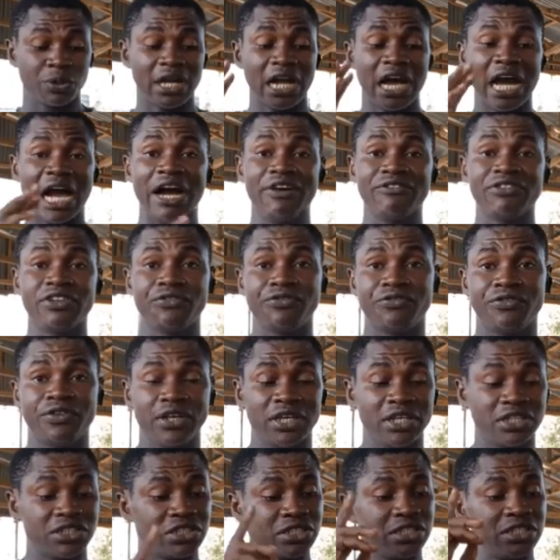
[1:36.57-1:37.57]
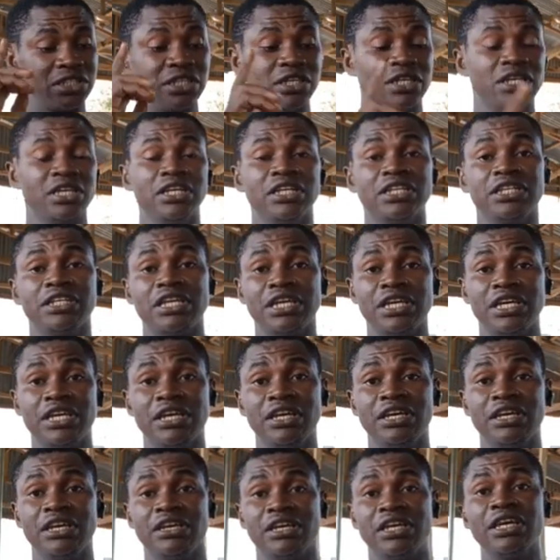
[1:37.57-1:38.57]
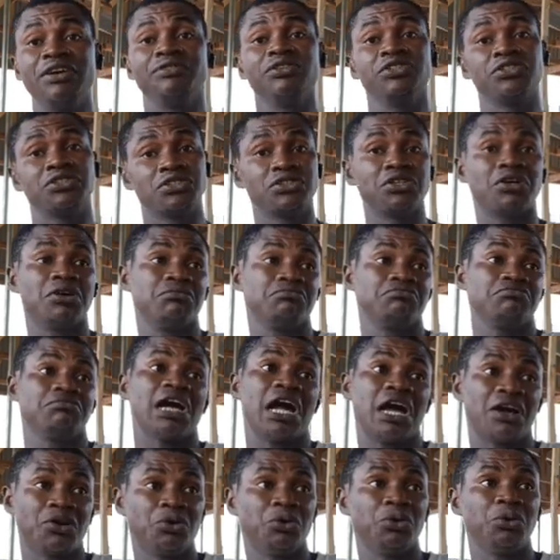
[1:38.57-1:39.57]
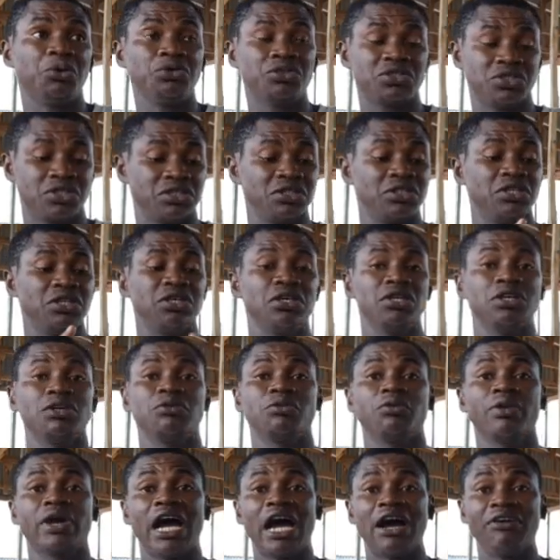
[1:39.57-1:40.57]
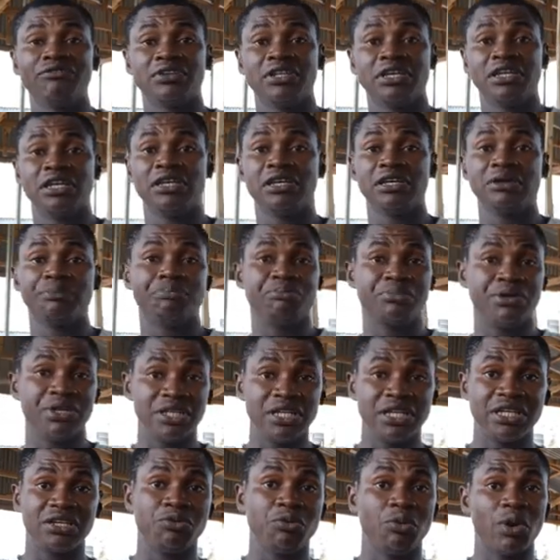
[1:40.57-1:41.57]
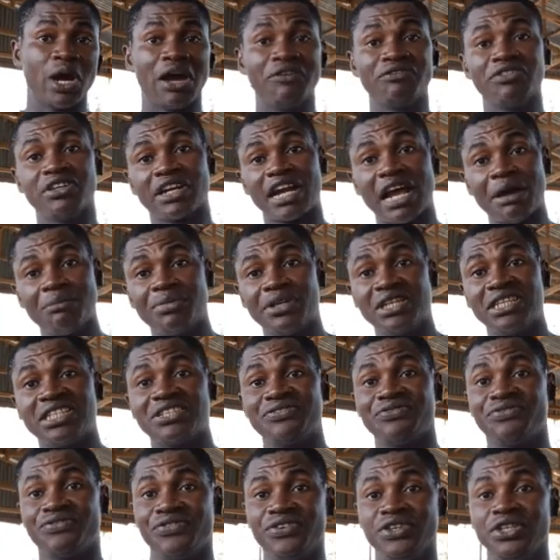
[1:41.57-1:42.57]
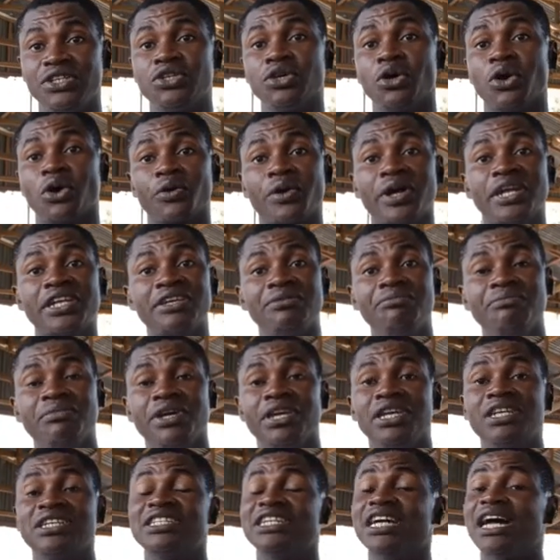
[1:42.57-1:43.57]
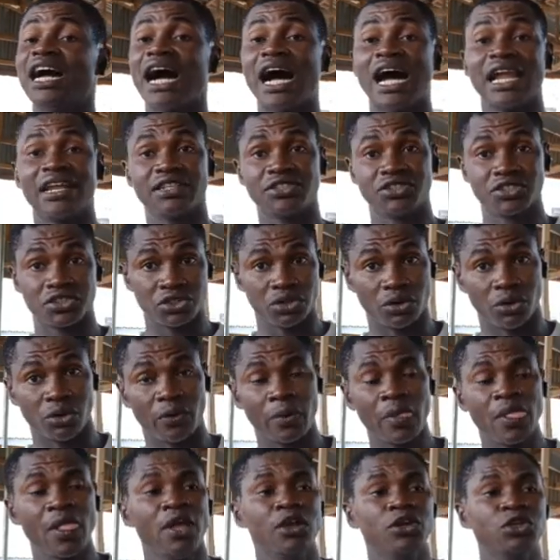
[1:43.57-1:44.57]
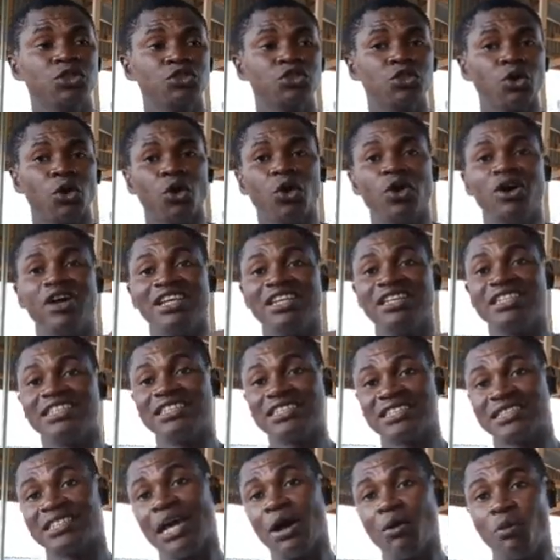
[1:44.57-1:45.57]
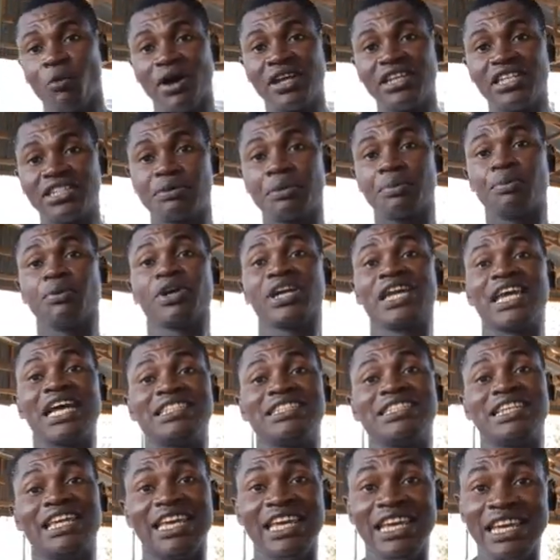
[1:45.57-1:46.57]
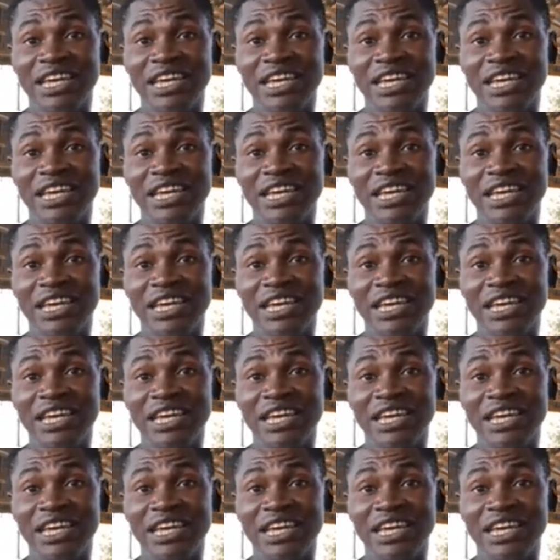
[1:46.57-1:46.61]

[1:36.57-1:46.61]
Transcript: we now have the fish, even some are goats. We have the pig, we have the rabbit feed already made at the store. So the same way these people get the